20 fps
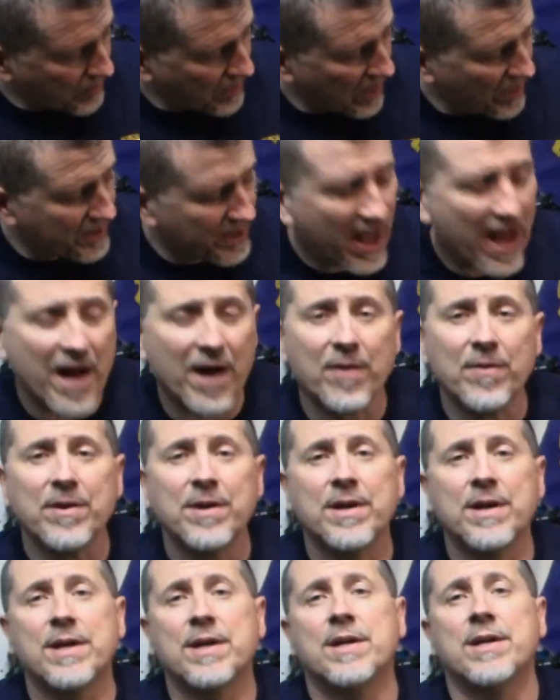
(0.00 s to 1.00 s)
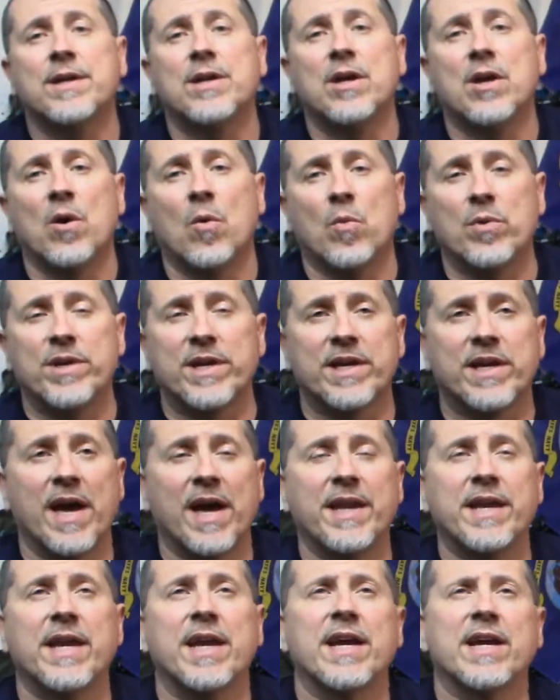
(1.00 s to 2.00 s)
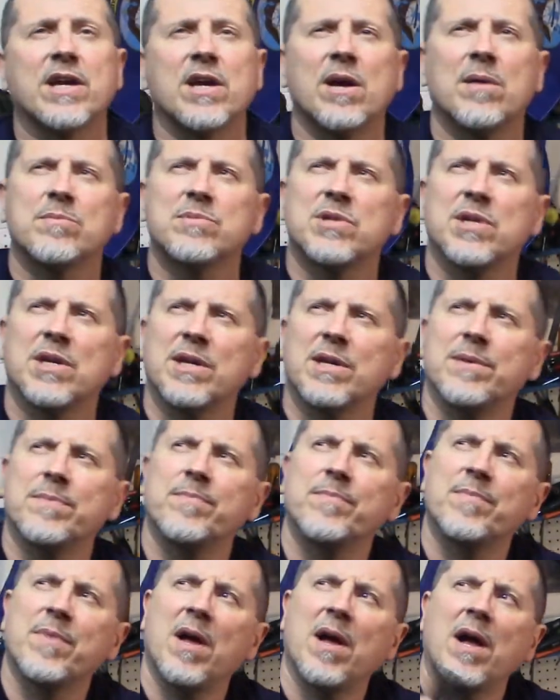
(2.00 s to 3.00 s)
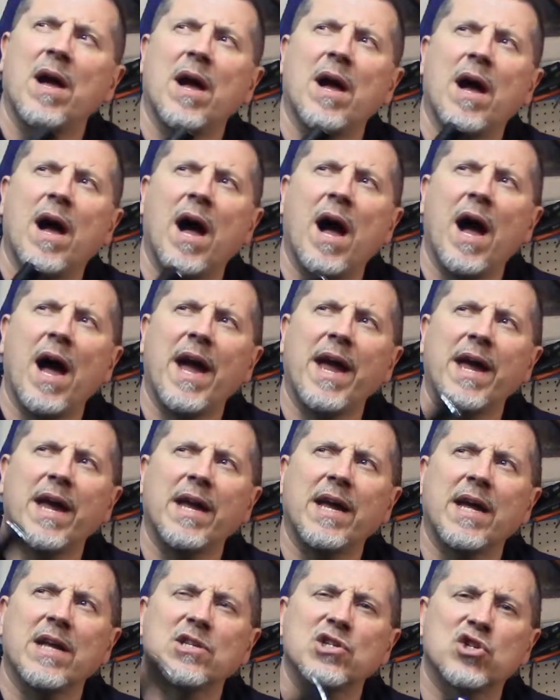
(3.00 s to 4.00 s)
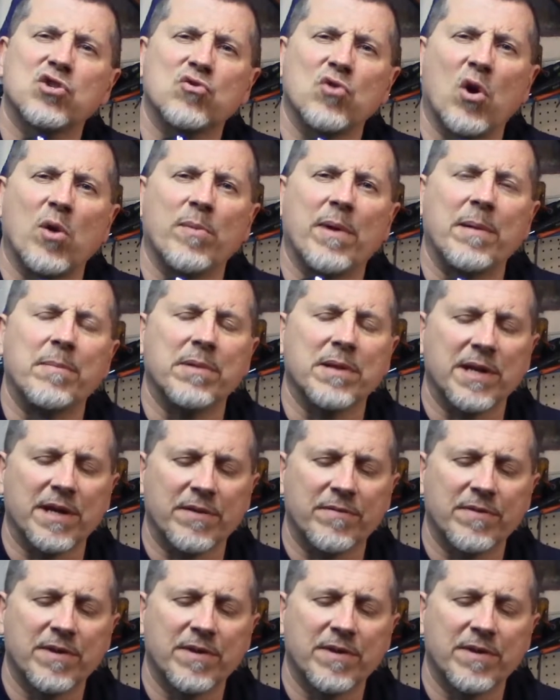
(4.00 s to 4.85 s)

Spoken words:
Now, when you get it, it comes in high and strobe, I believe.